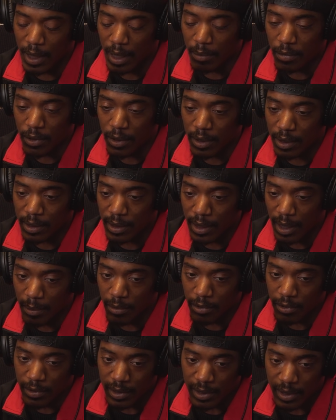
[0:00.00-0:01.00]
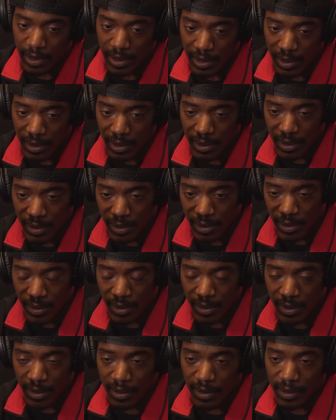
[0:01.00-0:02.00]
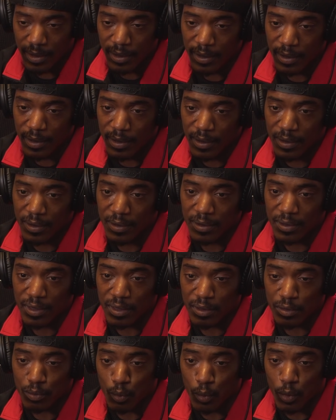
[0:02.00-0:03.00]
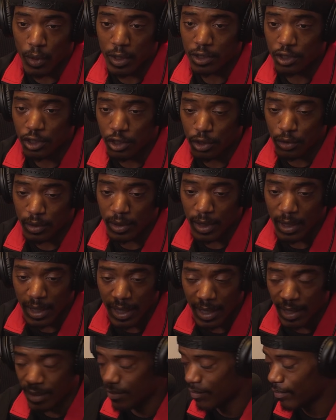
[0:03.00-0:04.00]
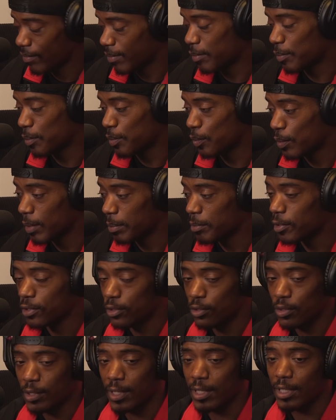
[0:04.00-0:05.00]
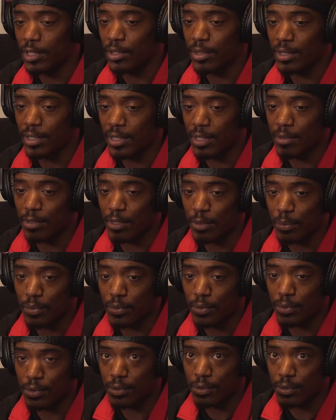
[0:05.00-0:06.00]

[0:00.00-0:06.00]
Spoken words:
Abracadabra in there. There's one tune I like. I'm gonna put one more UK in, and I'm gonna put